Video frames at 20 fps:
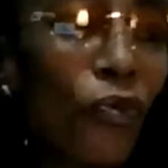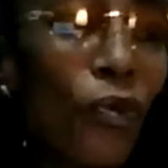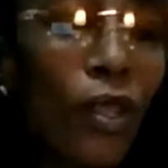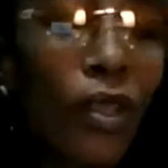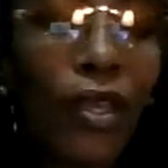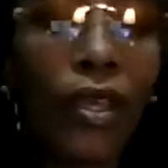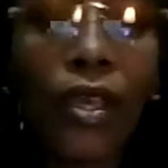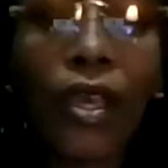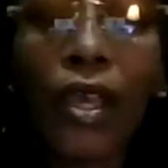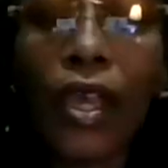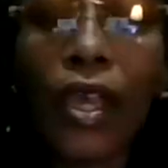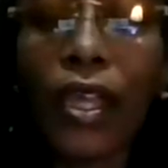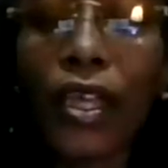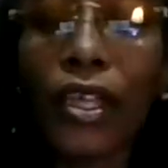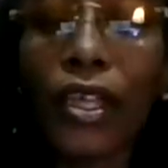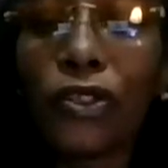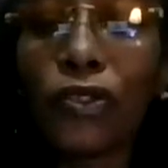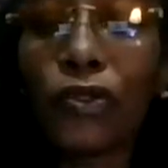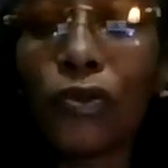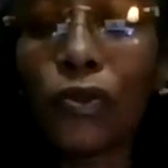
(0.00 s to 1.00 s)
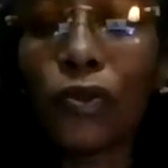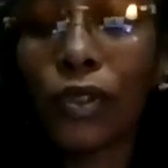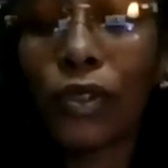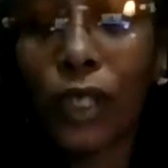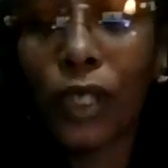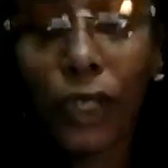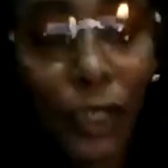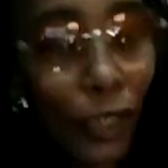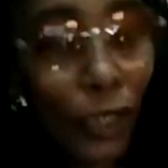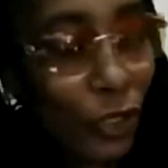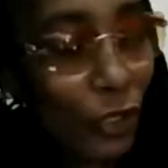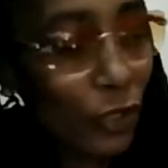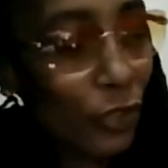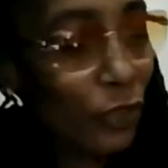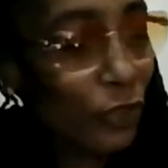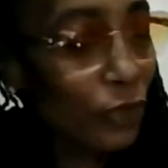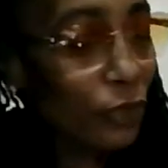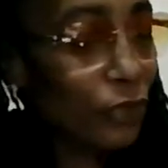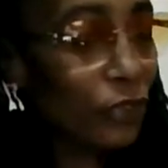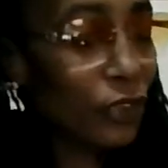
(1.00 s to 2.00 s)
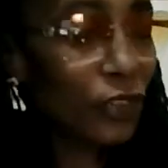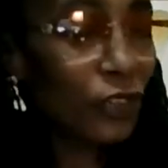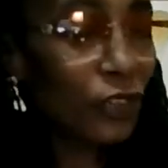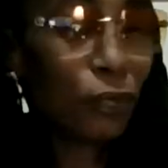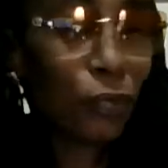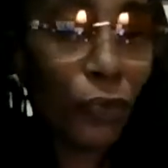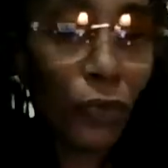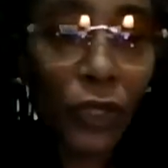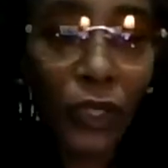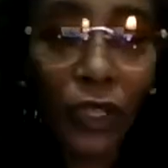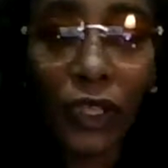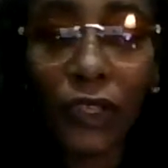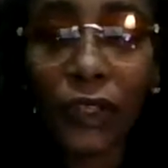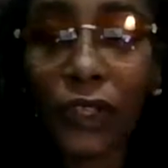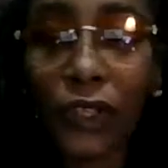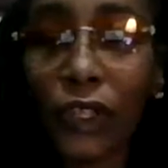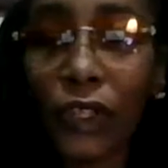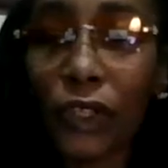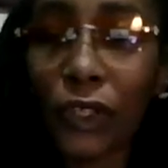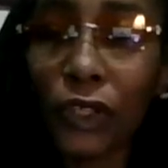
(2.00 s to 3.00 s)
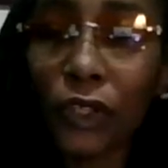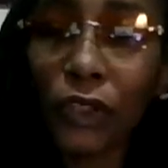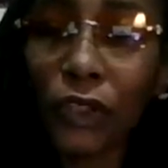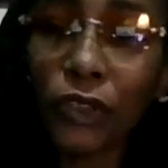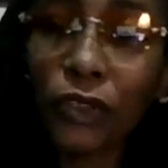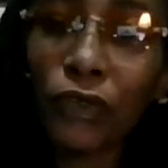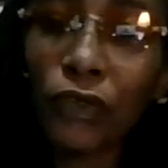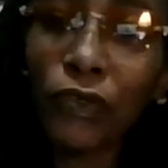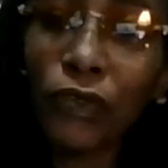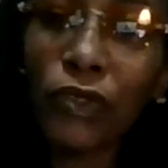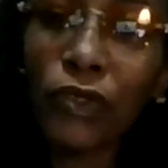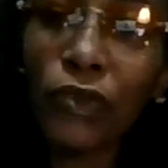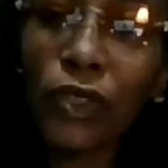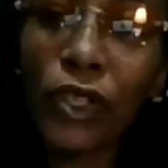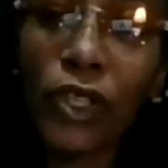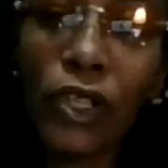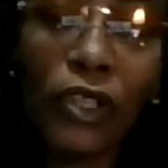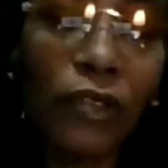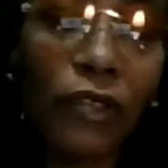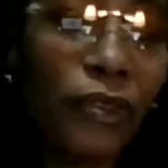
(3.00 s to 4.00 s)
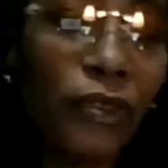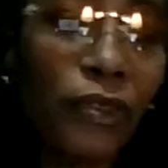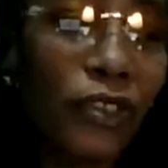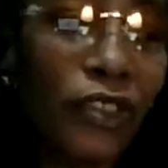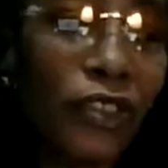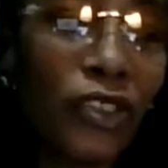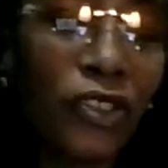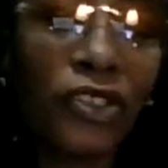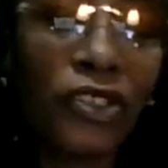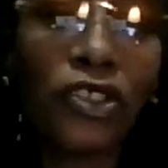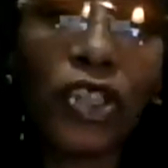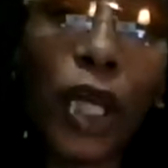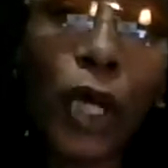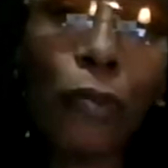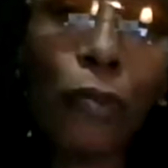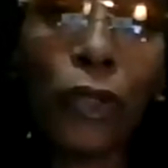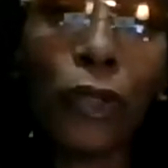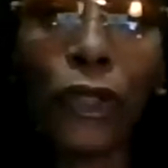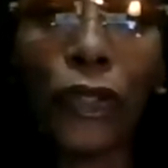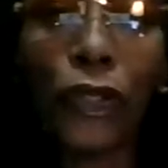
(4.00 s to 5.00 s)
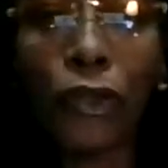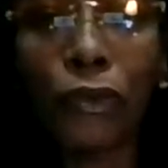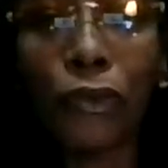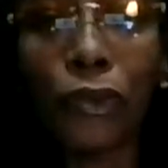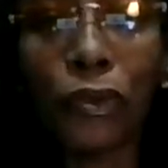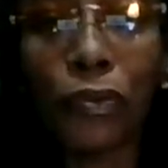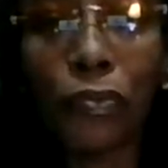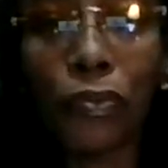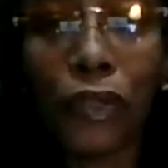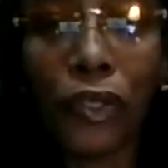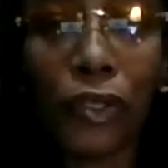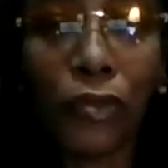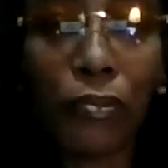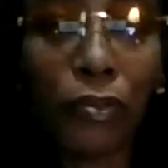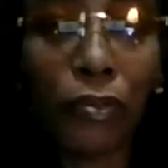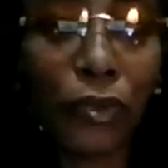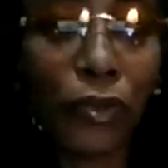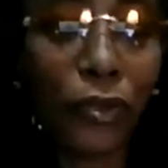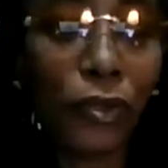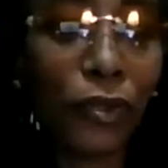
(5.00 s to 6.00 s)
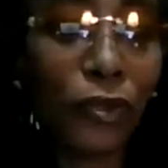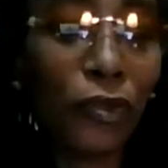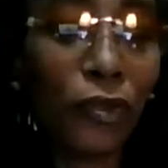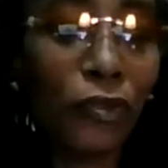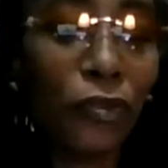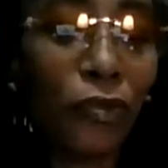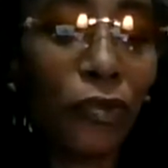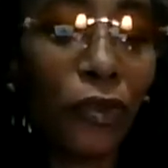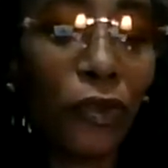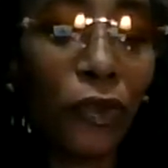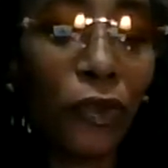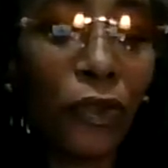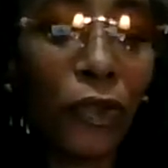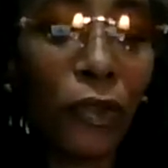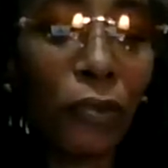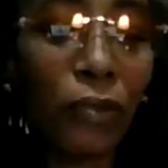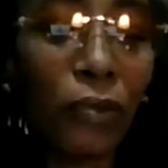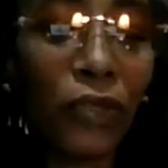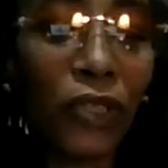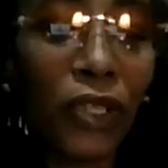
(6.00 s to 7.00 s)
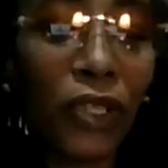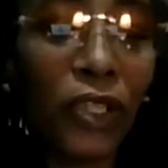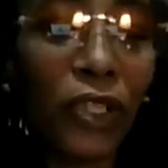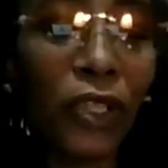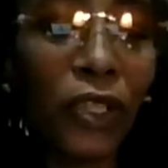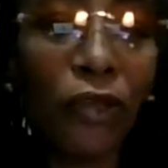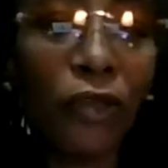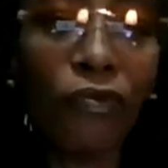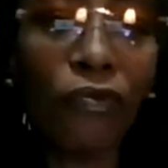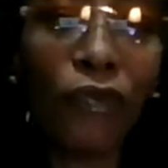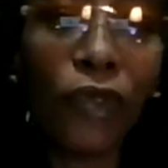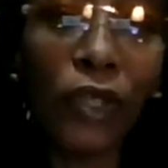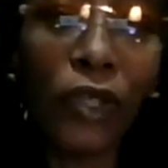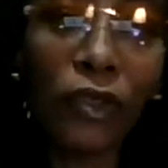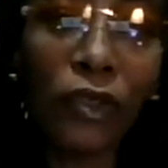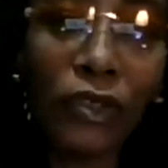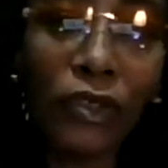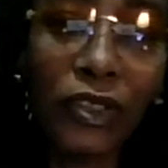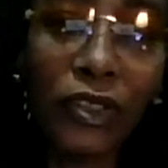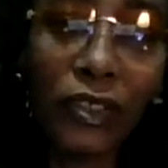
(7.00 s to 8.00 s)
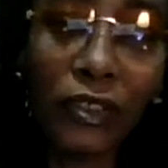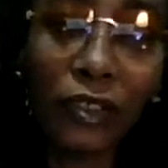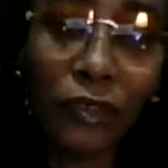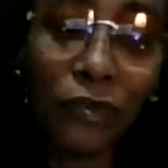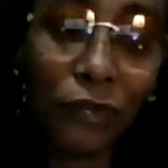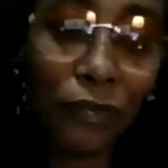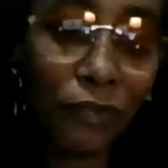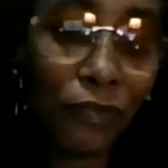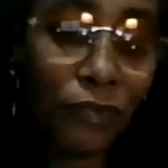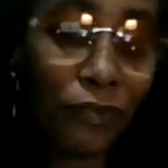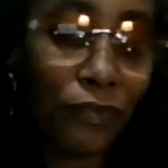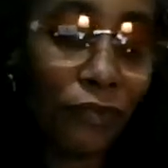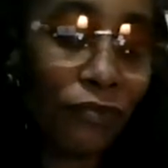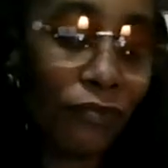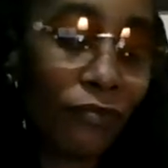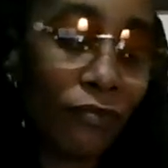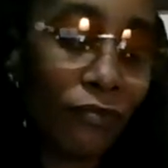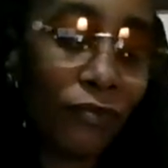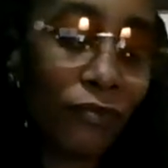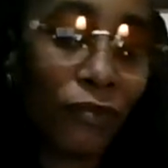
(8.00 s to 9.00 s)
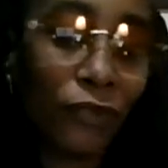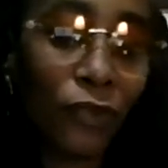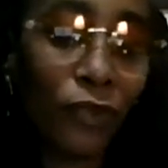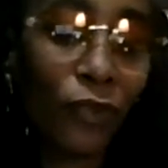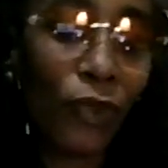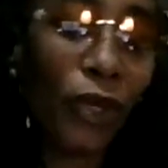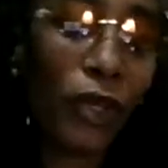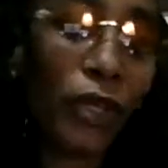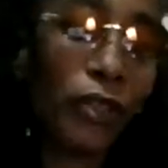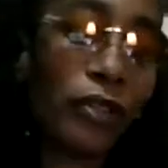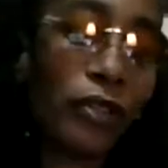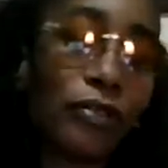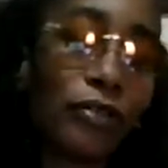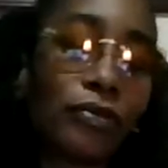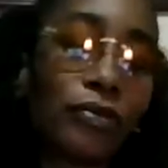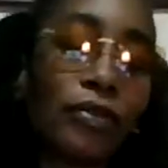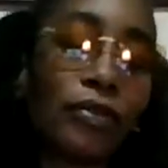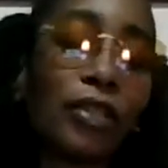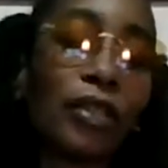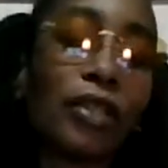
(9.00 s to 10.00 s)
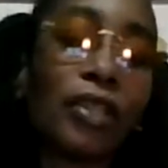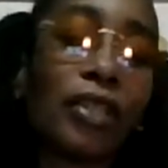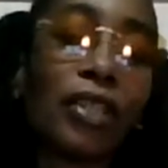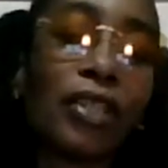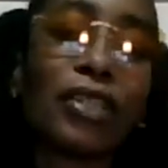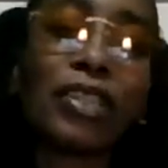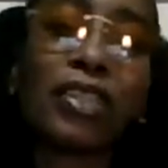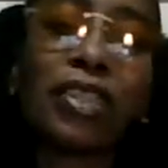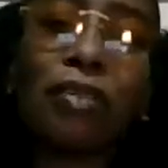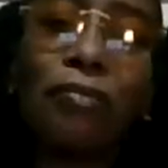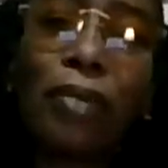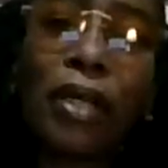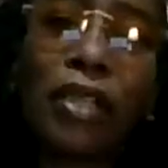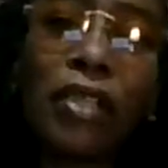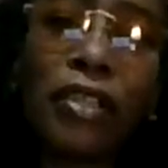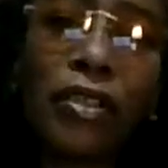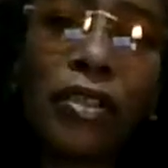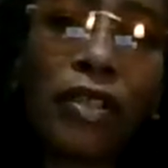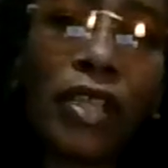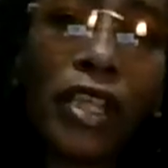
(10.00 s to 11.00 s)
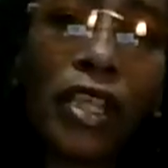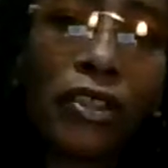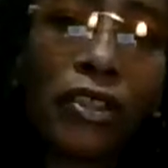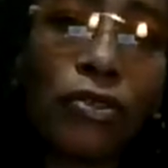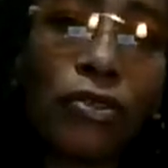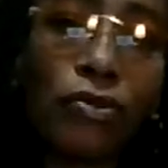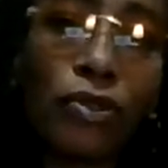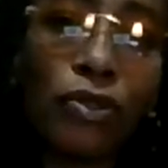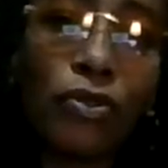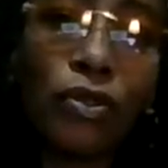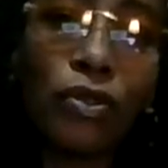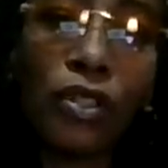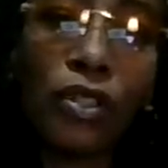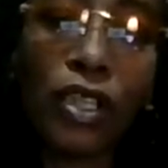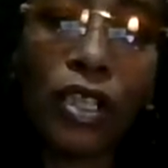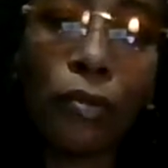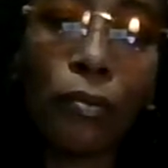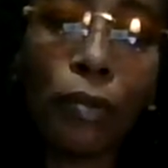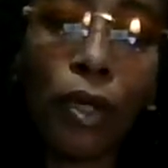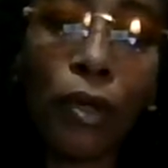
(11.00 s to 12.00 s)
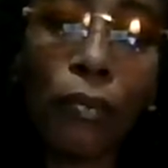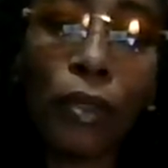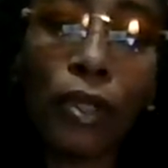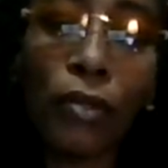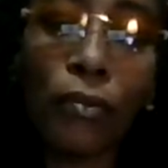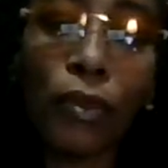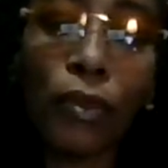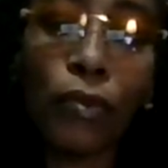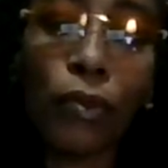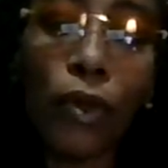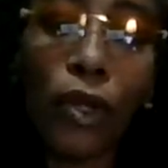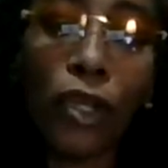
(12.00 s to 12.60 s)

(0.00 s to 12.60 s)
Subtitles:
And you love to spread love. You love to just chop it up with people. You know what I'm saying? Converse. Right? And somebody don't like you doing that, my baby. Right?